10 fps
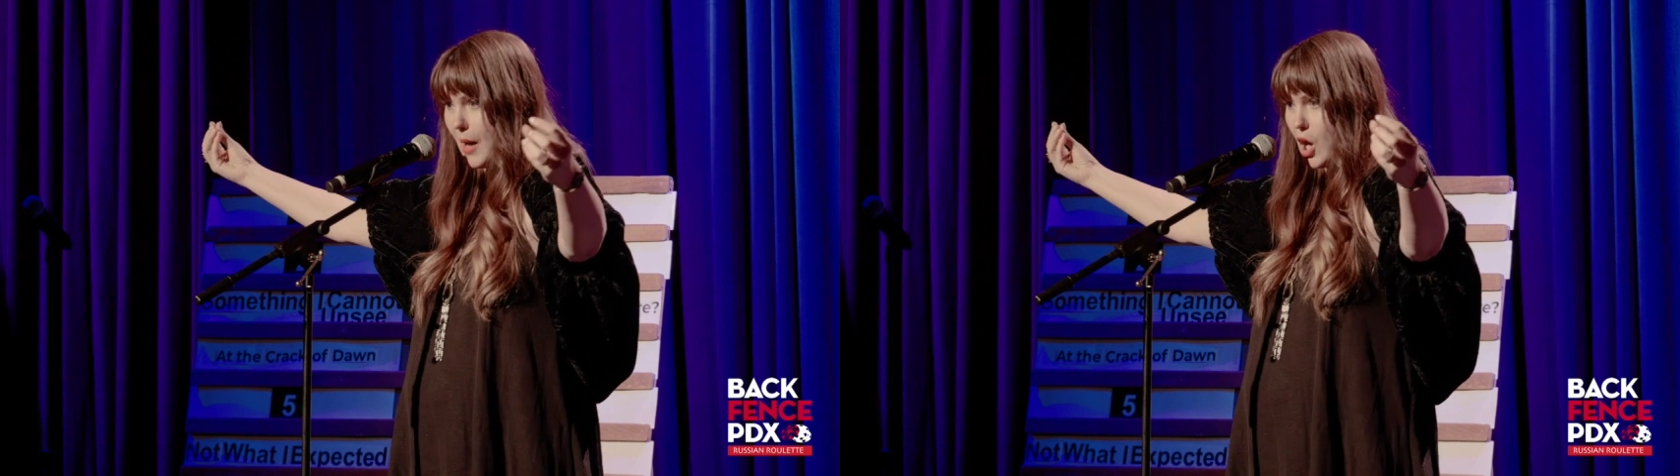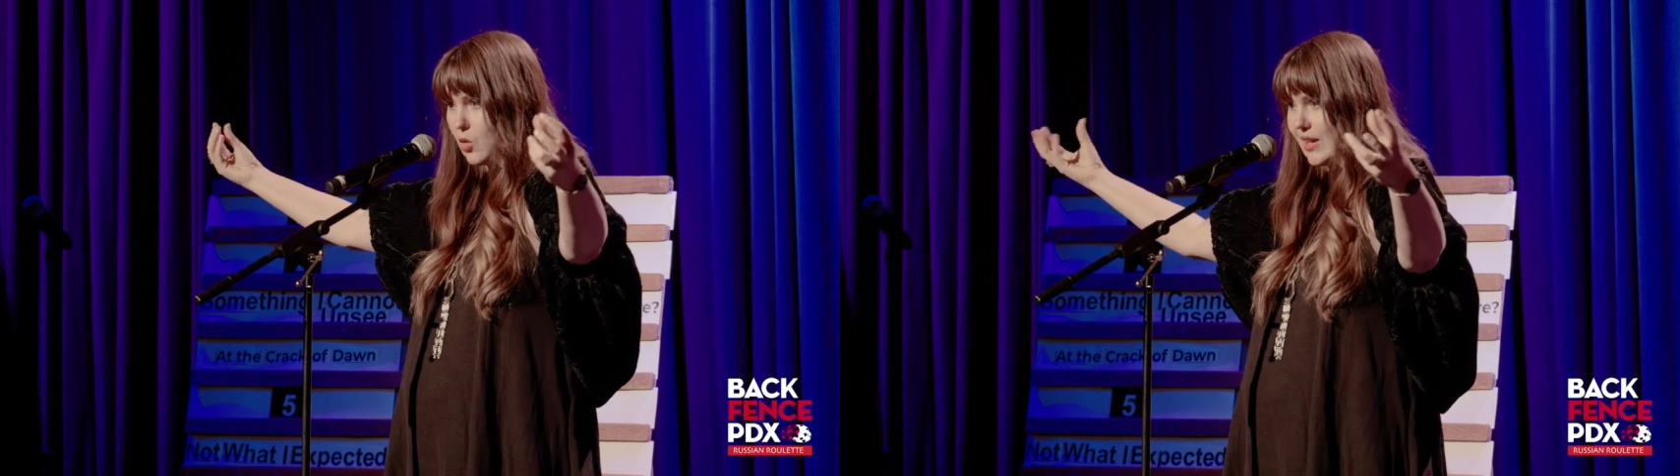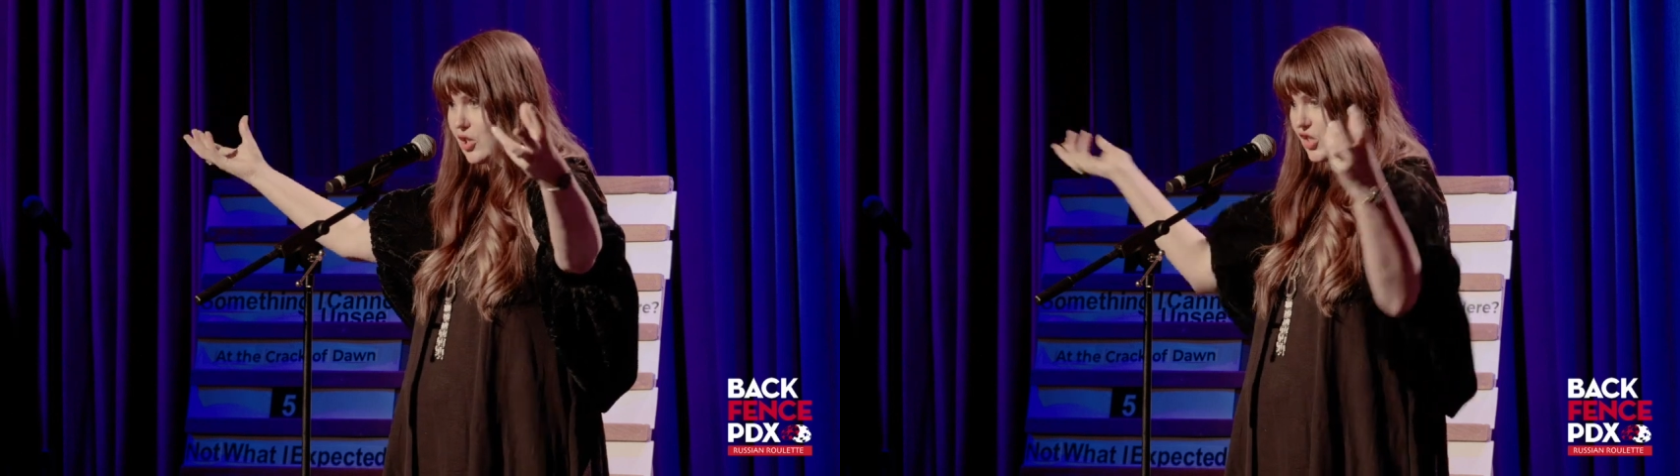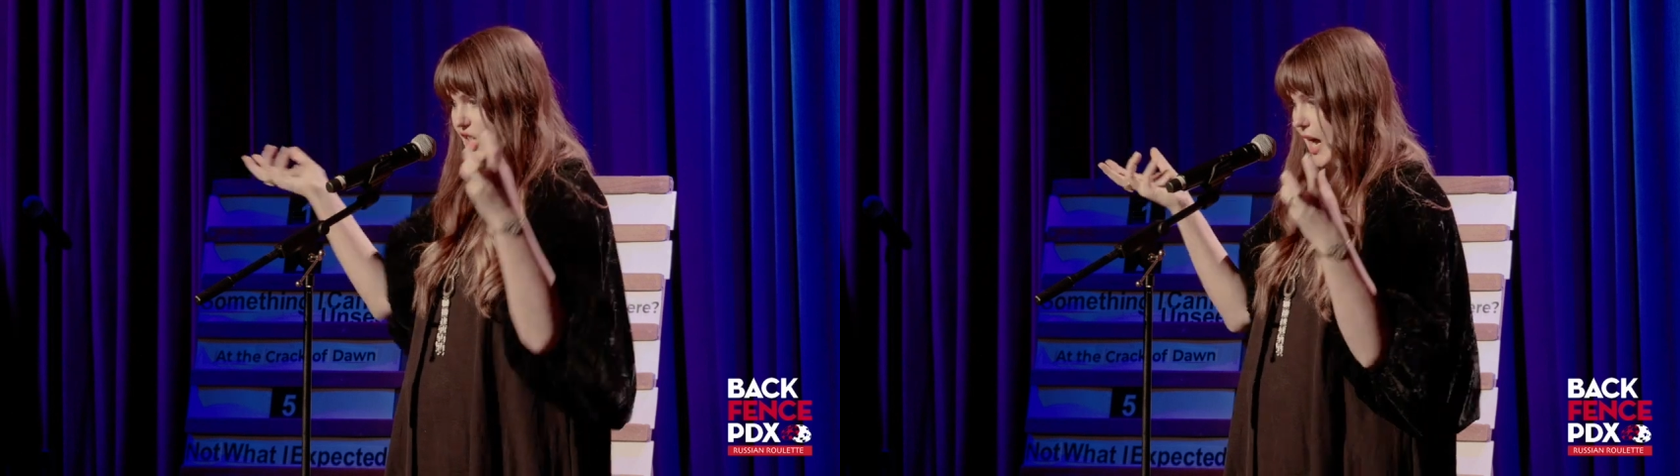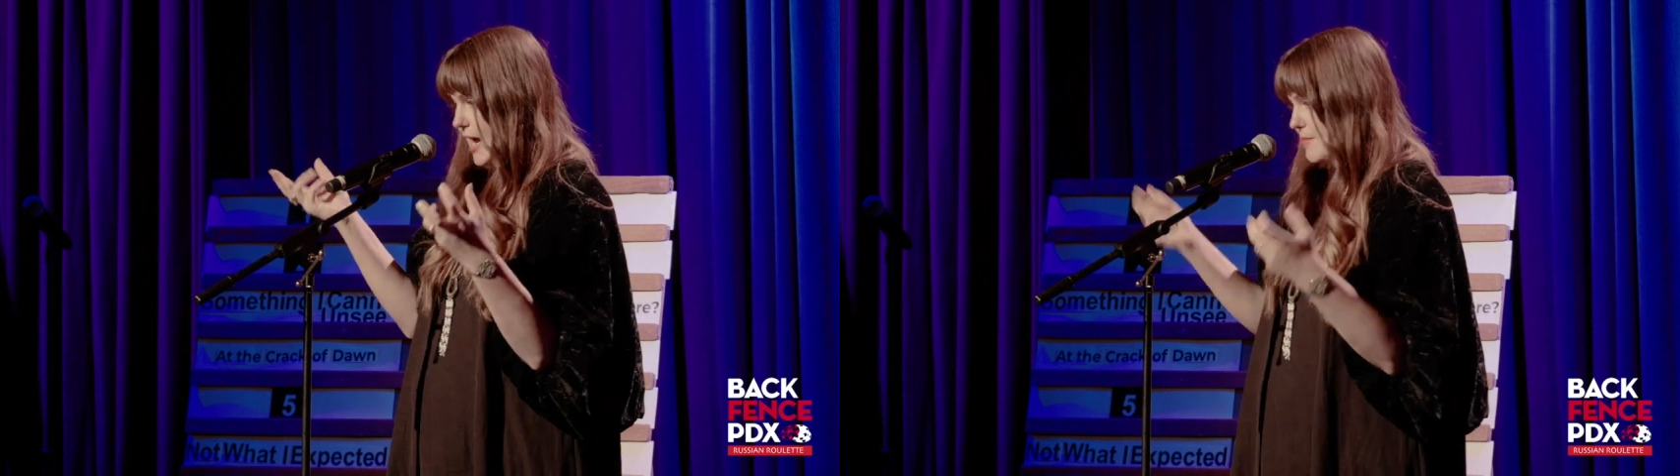where the ball
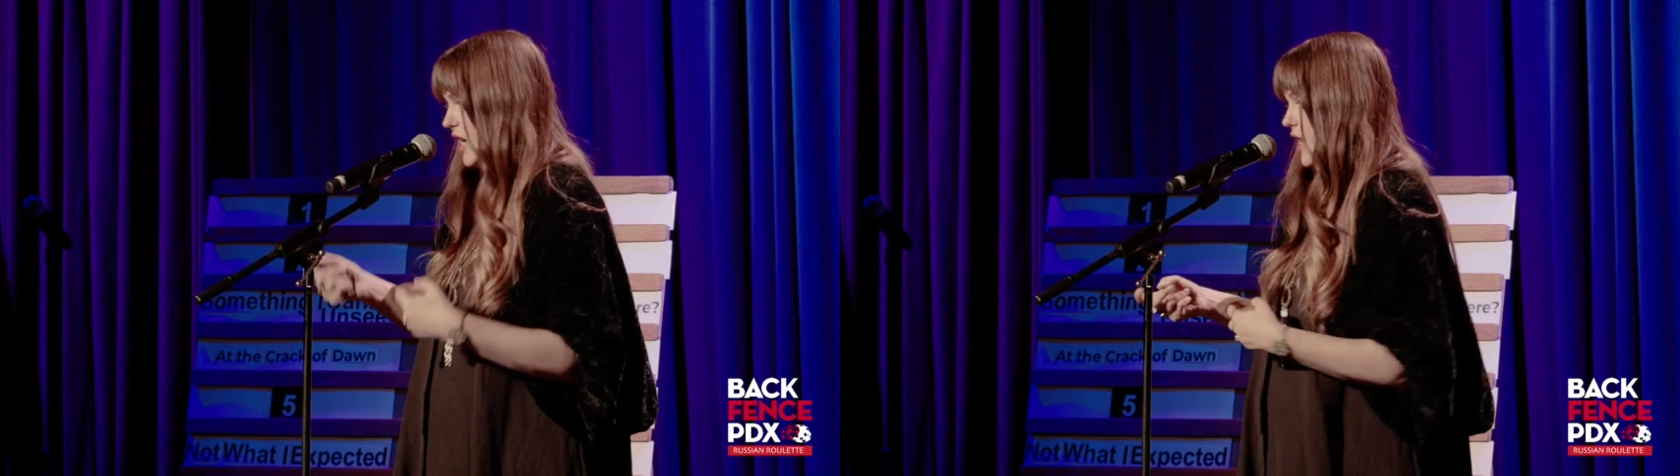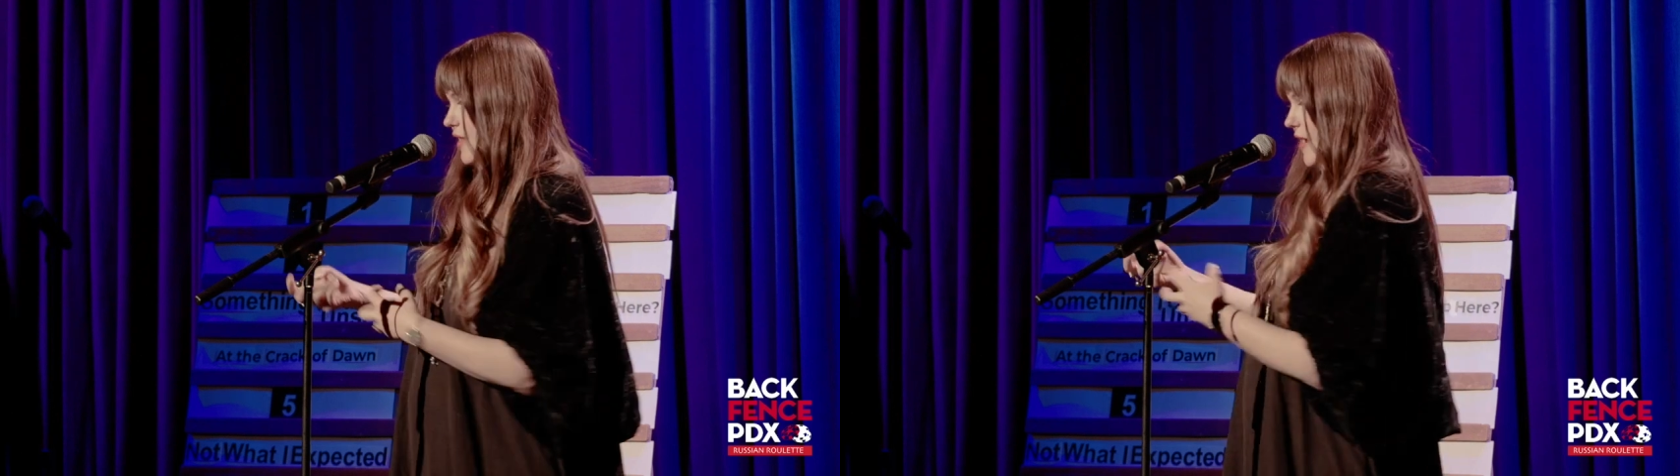runners come